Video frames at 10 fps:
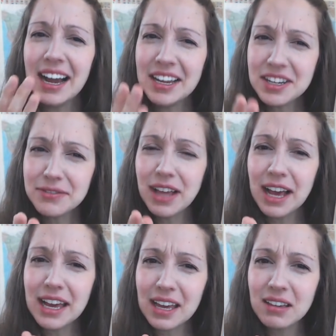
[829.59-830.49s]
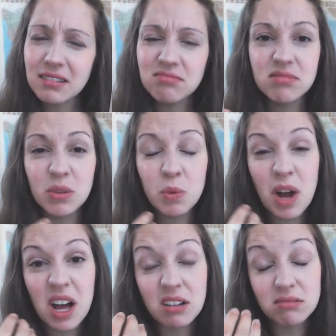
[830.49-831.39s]
of like,
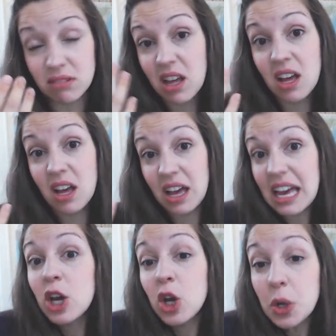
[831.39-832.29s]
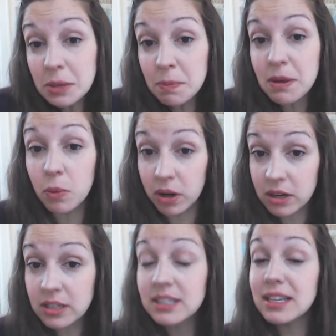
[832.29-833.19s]
well, it could be
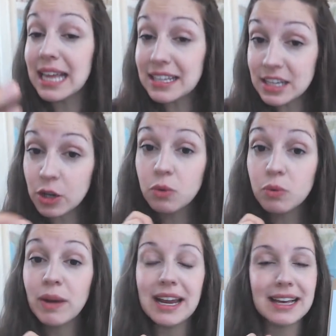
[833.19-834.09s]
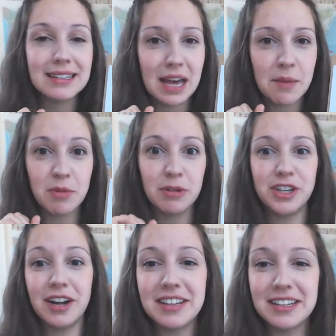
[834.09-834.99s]
worse. That's a great example.
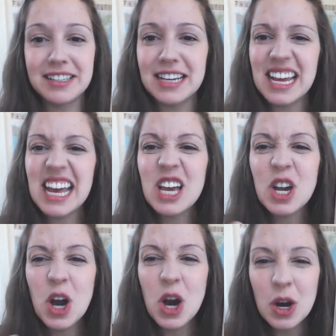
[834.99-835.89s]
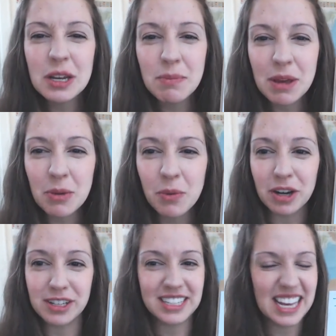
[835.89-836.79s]
Jonathan says it could be
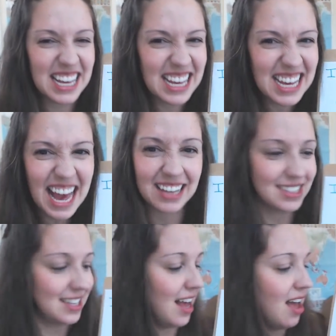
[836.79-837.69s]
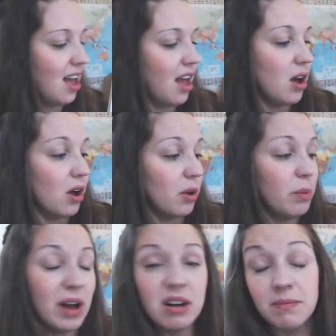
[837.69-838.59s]
worse. Yes.
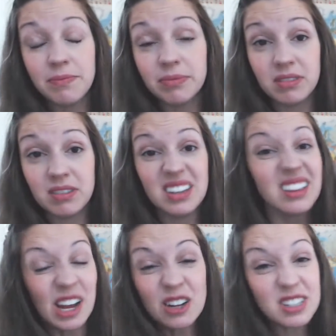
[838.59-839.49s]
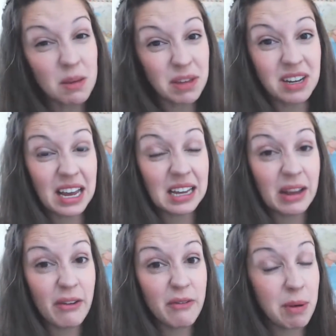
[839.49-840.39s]
Well, here's something
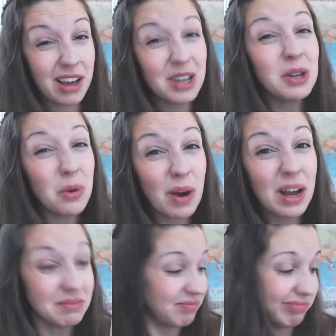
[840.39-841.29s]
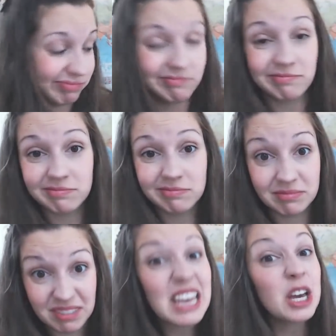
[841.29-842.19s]
negative, but you know what?
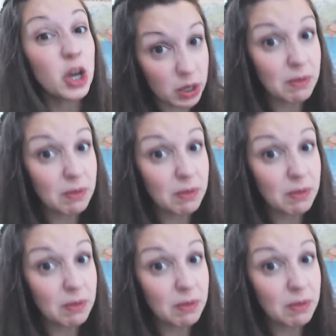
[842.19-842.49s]
It could